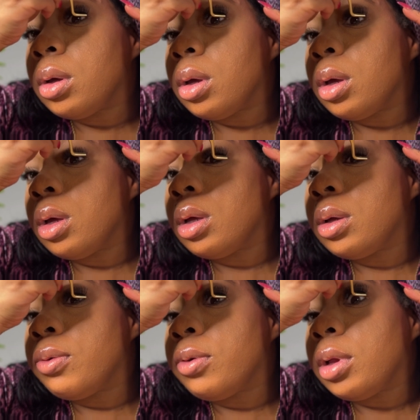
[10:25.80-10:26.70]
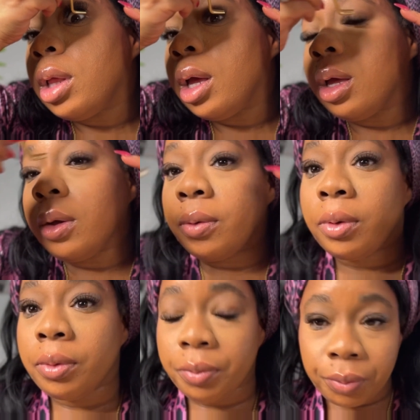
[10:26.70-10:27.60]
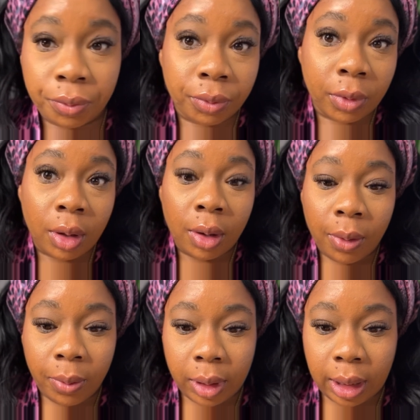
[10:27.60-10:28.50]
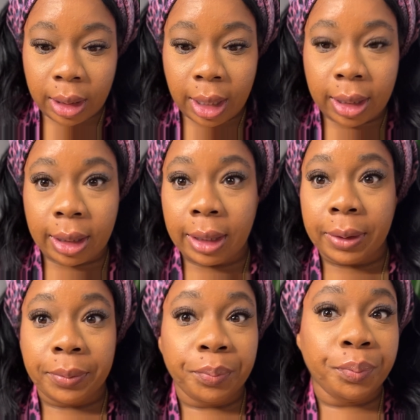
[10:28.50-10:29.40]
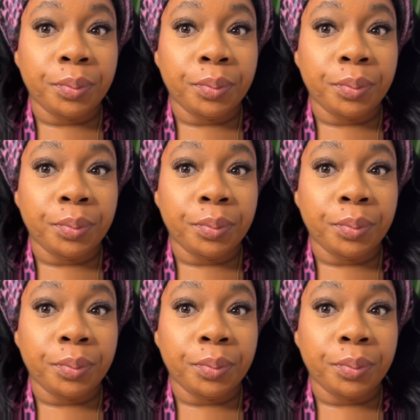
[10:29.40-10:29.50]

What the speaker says: I feel like we need that again.